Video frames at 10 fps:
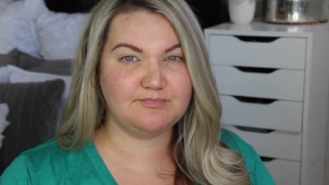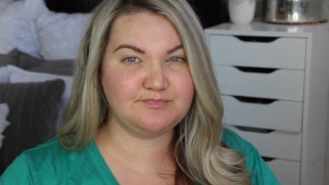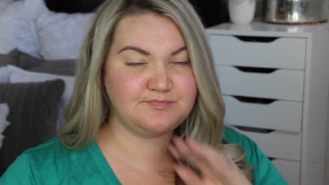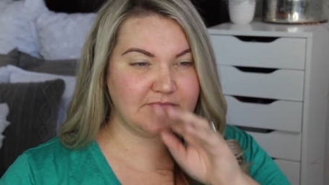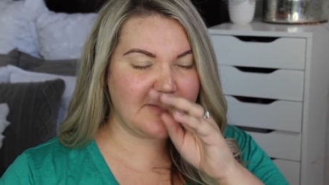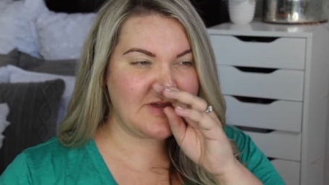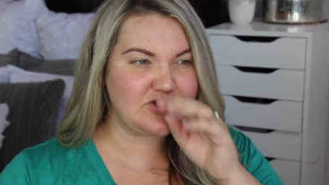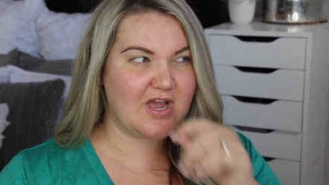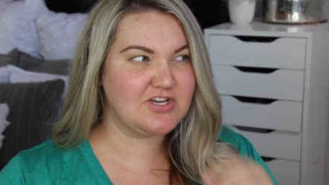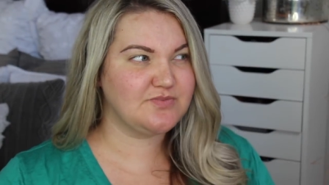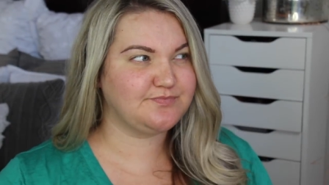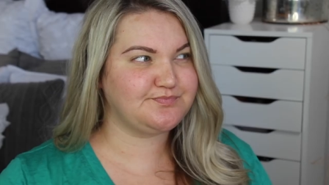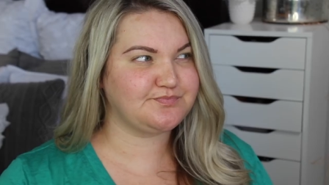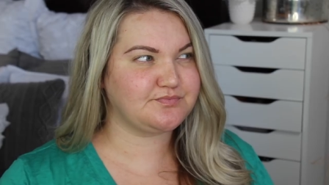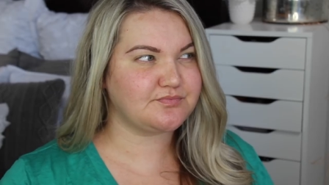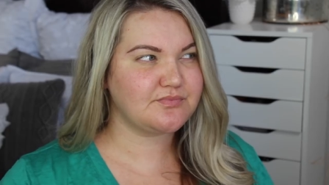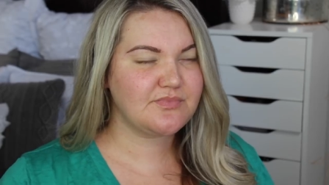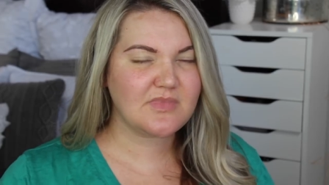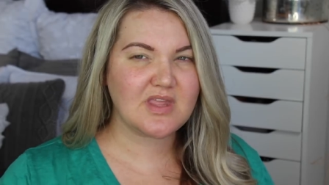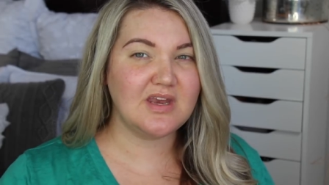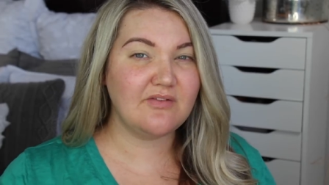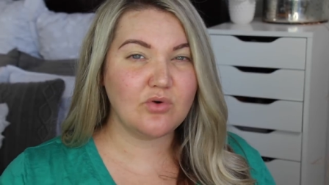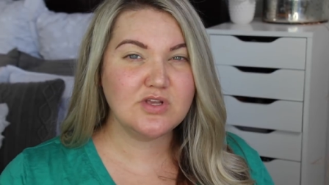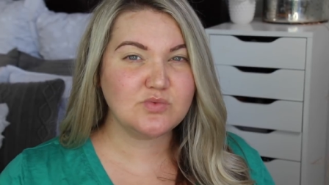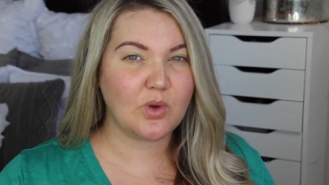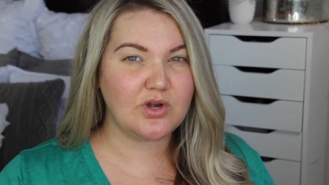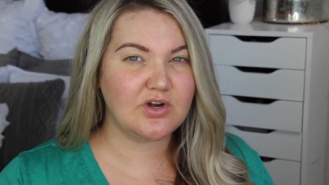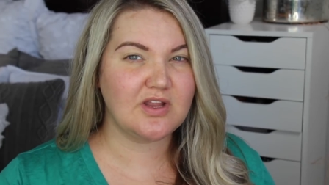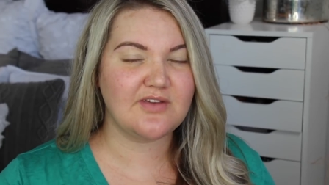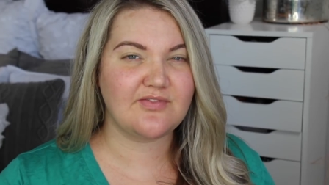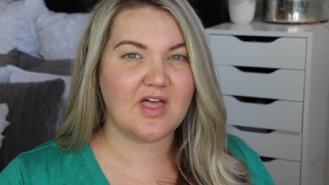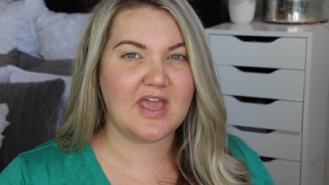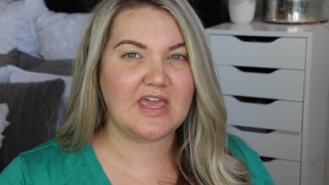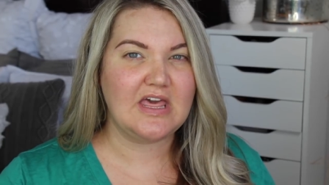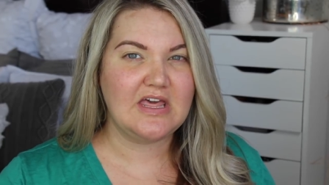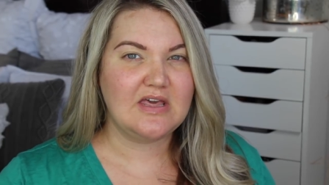in my trash and I've always wondered if like